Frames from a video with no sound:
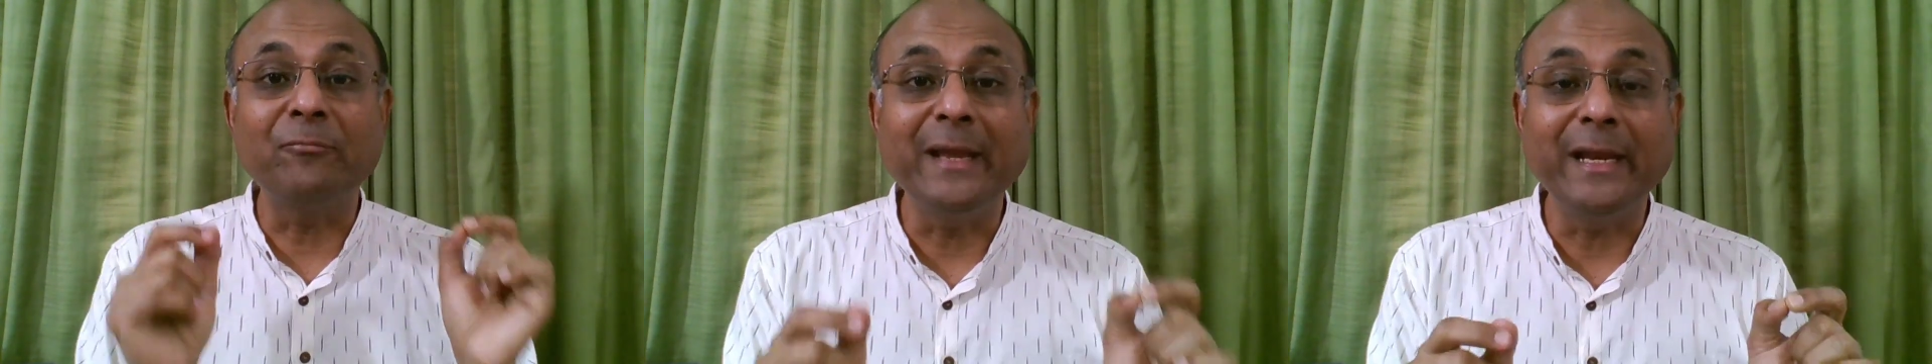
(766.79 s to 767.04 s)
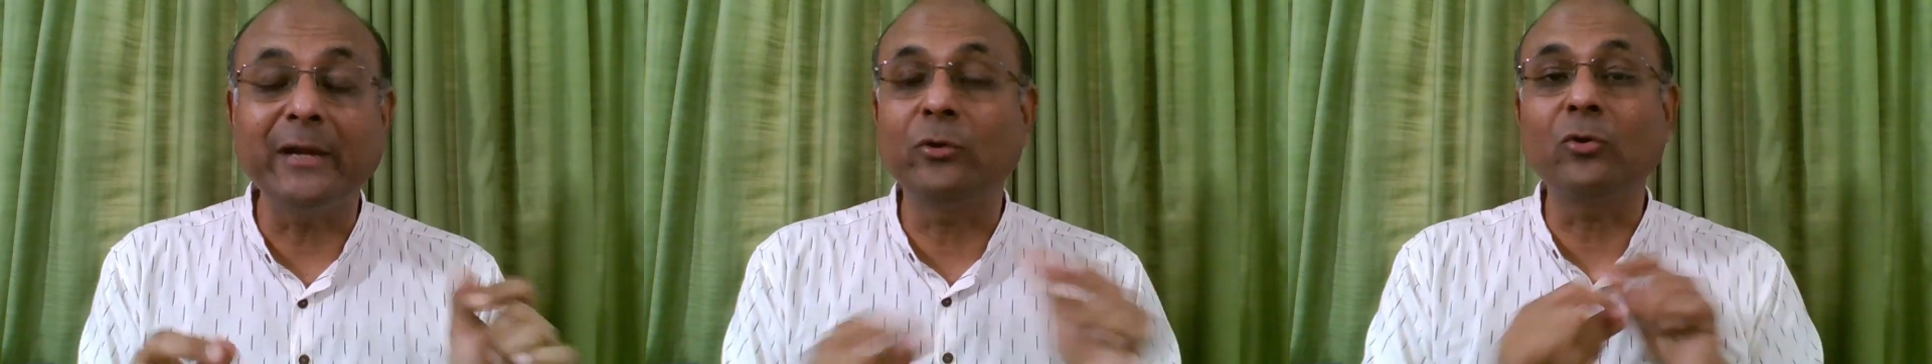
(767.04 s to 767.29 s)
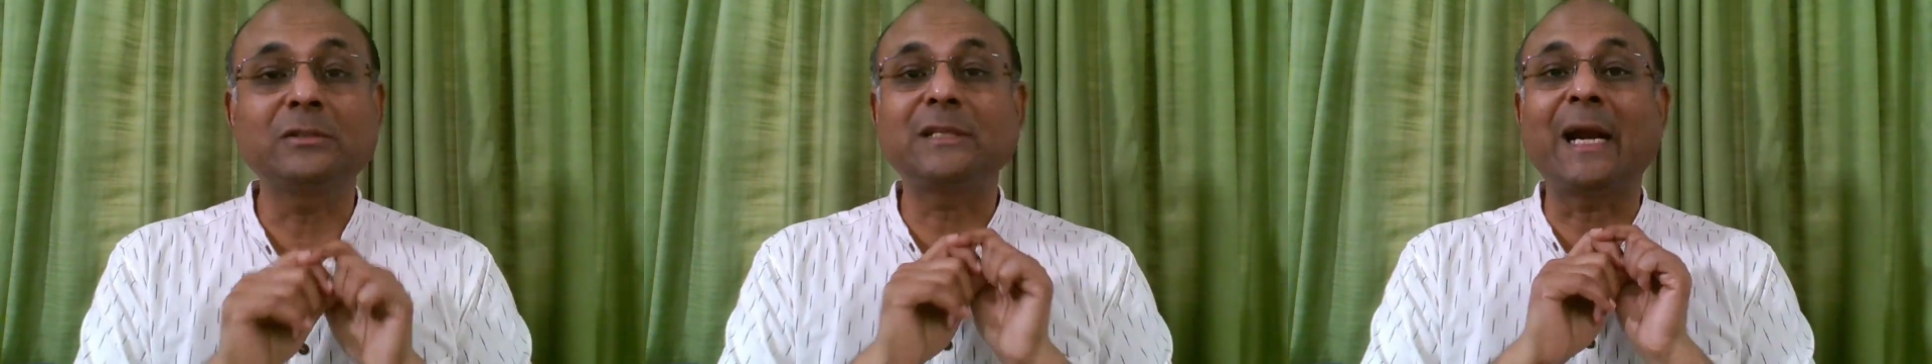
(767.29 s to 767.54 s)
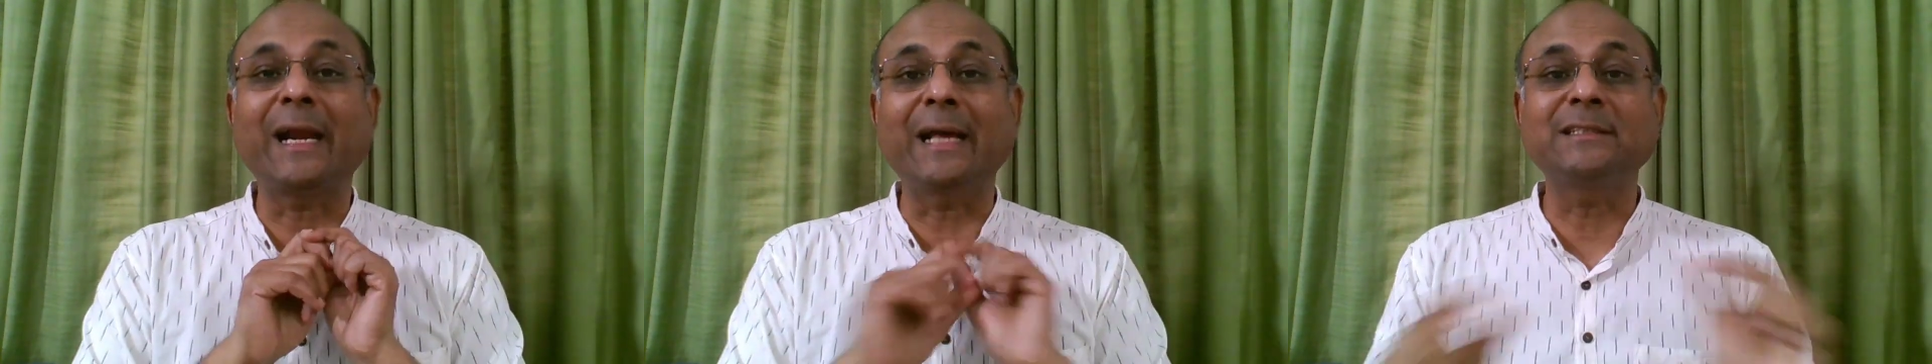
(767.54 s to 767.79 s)
meaning? Don't
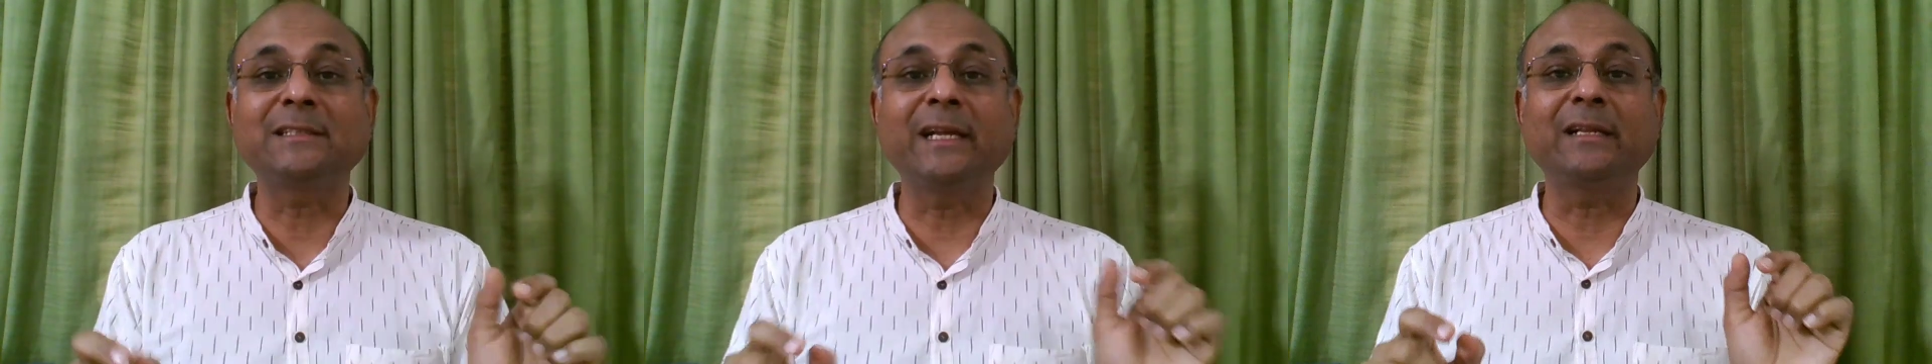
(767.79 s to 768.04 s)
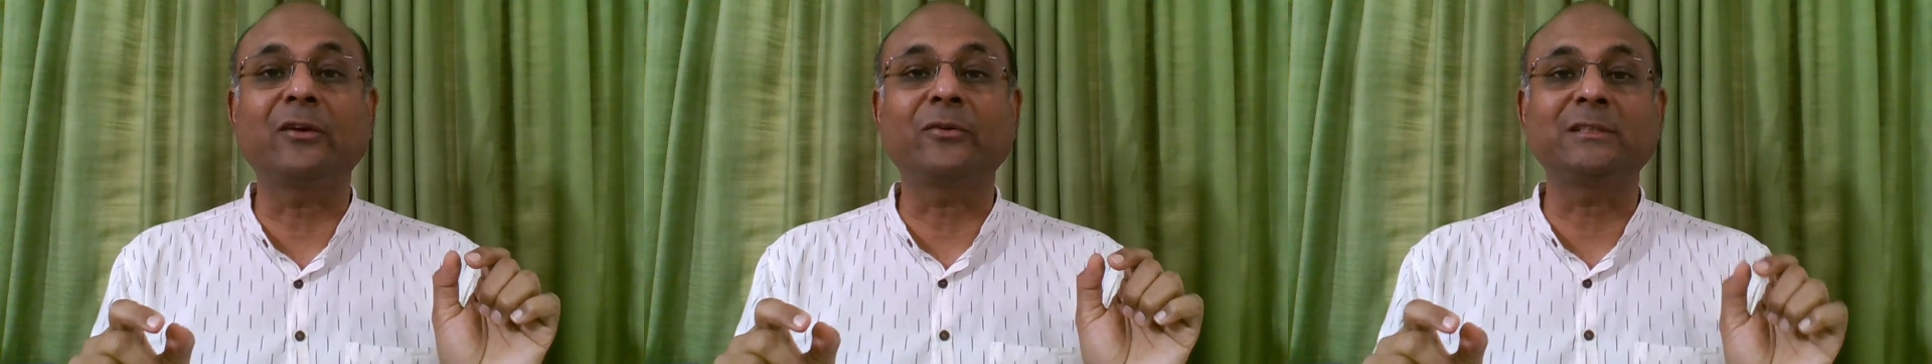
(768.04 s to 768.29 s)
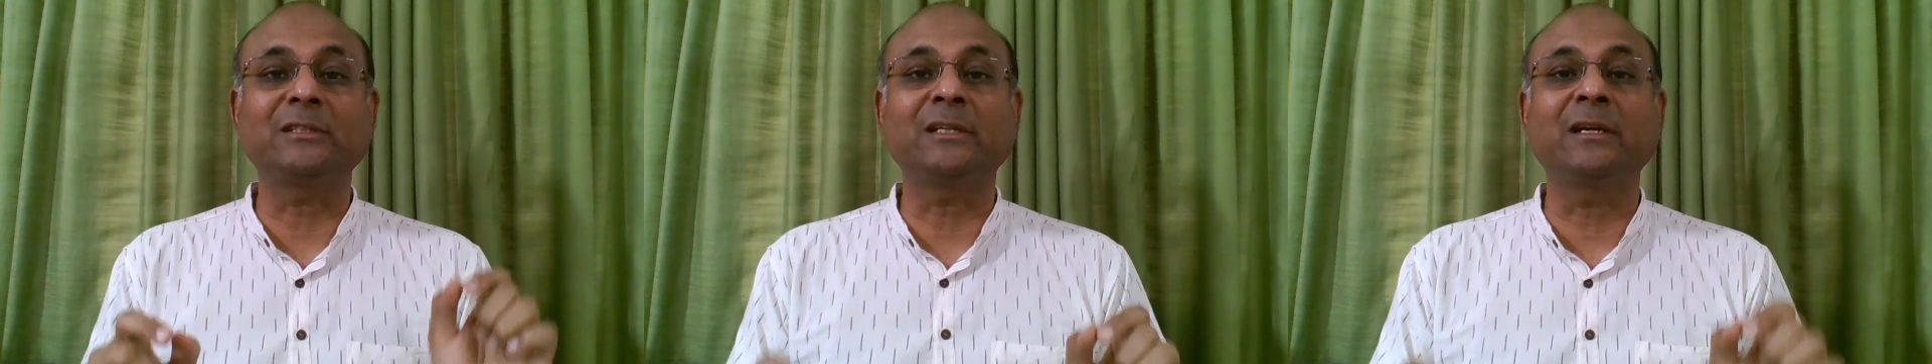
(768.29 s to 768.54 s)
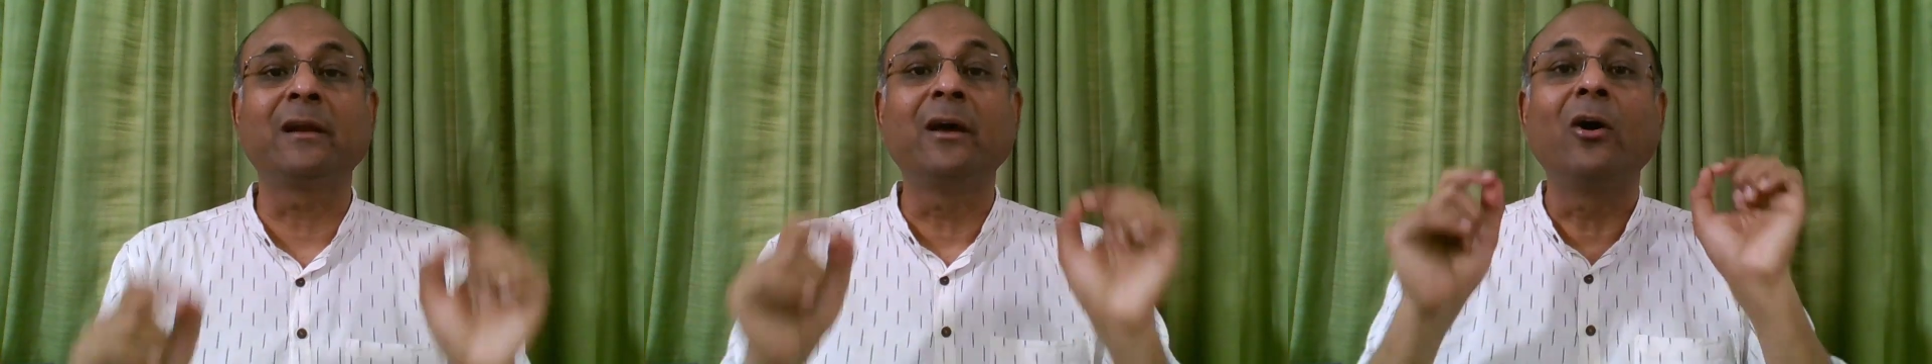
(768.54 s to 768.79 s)
start answering the
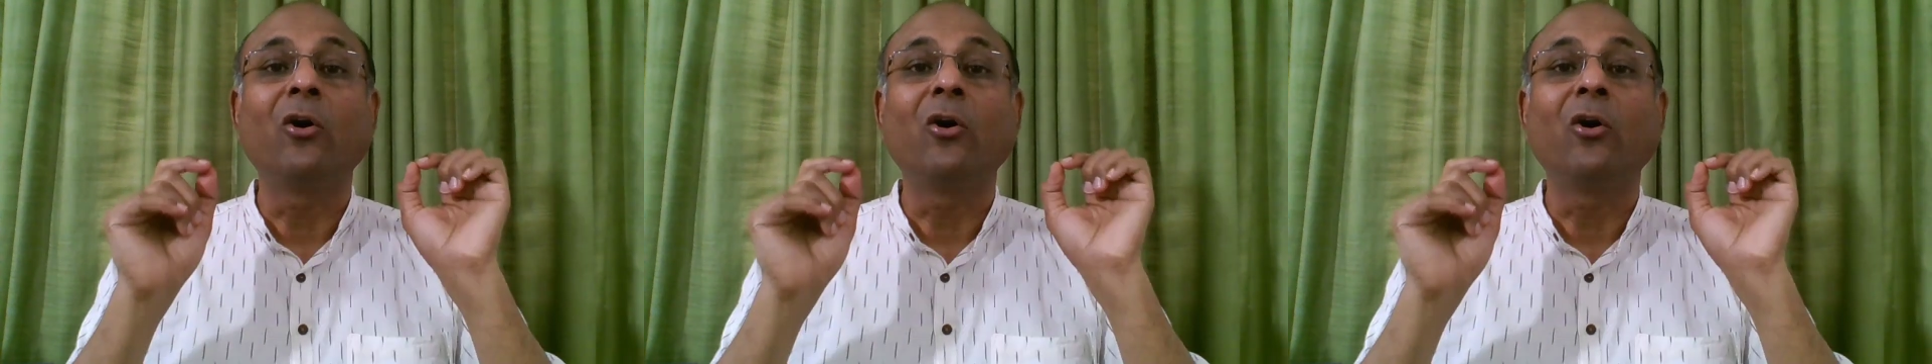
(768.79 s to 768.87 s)
question.